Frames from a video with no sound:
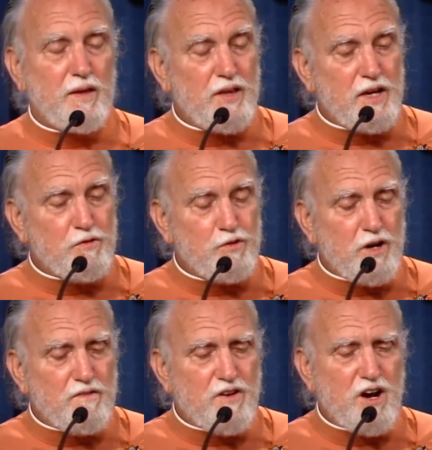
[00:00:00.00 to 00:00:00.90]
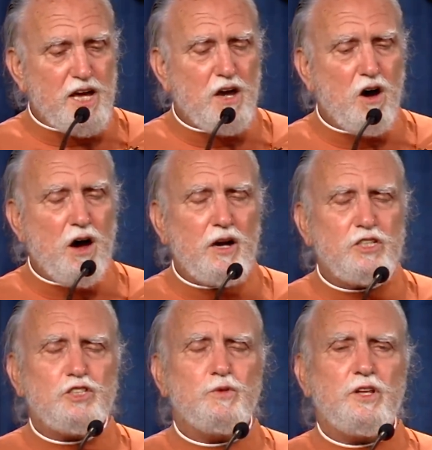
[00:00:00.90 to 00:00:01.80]
And then, if we are very
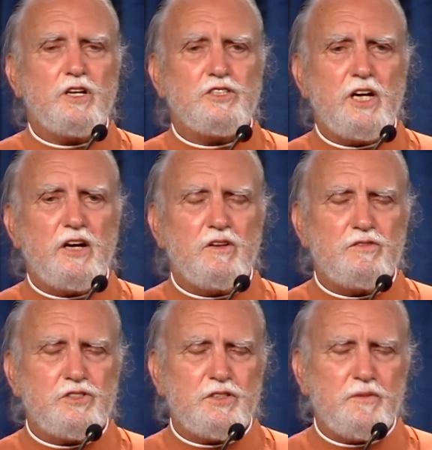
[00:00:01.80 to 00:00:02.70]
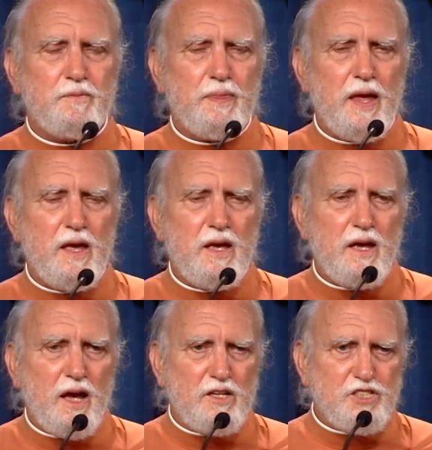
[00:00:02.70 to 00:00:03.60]
honest with ourselves
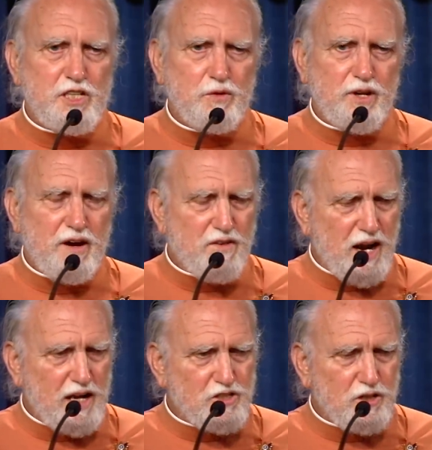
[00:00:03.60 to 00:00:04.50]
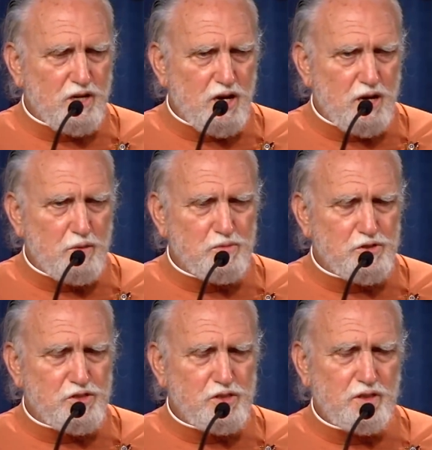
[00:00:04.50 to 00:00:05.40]
and see whatever answer
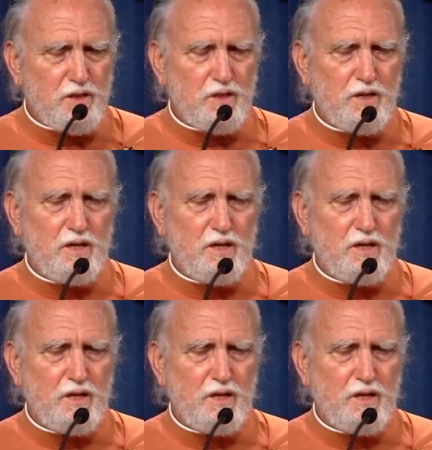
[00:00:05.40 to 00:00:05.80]
comes,